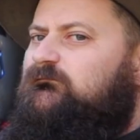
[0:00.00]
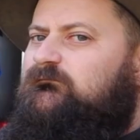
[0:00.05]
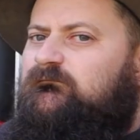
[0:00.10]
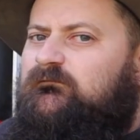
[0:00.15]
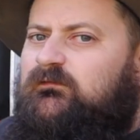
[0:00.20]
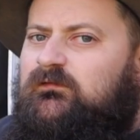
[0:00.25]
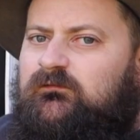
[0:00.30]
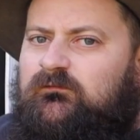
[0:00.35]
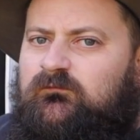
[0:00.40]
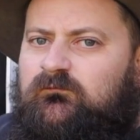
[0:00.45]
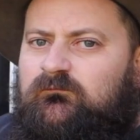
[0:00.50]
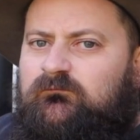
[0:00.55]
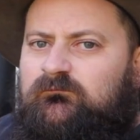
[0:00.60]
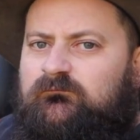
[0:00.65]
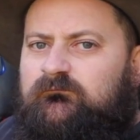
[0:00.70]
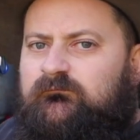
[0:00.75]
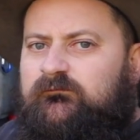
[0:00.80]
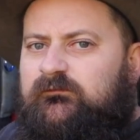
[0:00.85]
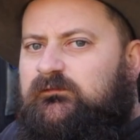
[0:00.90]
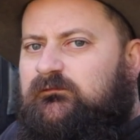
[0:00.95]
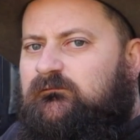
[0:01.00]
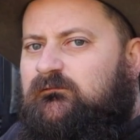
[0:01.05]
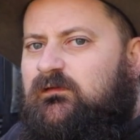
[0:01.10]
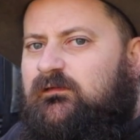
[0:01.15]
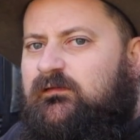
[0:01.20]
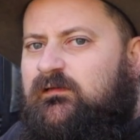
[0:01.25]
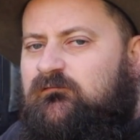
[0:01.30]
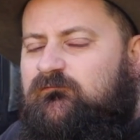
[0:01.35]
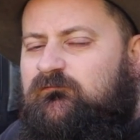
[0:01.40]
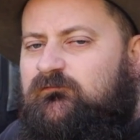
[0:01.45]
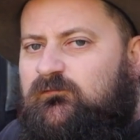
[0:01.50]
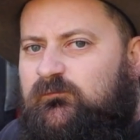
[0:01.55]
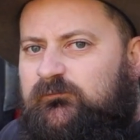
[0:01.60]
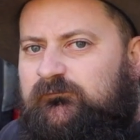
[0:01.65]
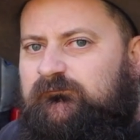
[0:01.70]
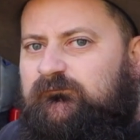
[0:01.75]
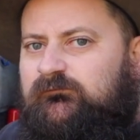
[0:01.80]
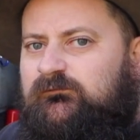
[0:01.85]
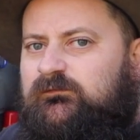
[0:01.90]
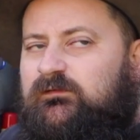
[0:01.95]
done a cool little thing like that for
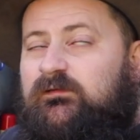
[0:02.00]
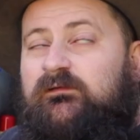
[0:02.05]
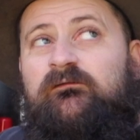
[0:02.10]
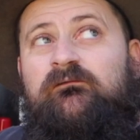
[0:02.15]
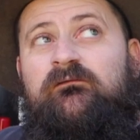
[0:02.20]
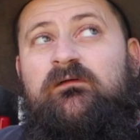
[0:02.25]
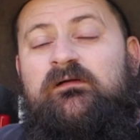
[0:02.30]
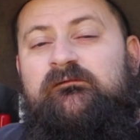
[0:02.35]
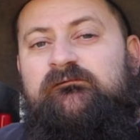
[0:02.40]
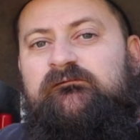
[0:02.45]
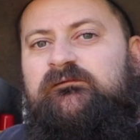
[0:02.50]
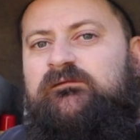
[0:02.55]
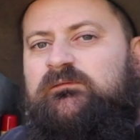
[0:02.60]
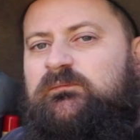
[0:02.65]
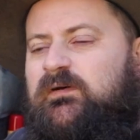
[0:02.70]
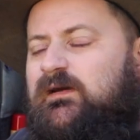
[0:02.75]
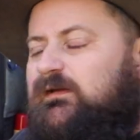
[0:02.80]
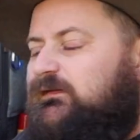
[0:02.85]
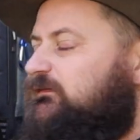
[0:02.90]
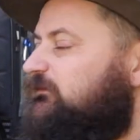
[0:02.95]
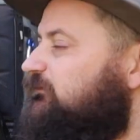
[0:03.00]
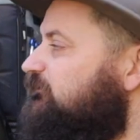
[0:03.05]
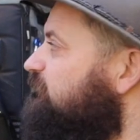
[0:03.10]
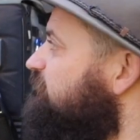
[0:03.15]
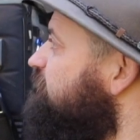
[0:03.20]
me too, getting lights in the back here.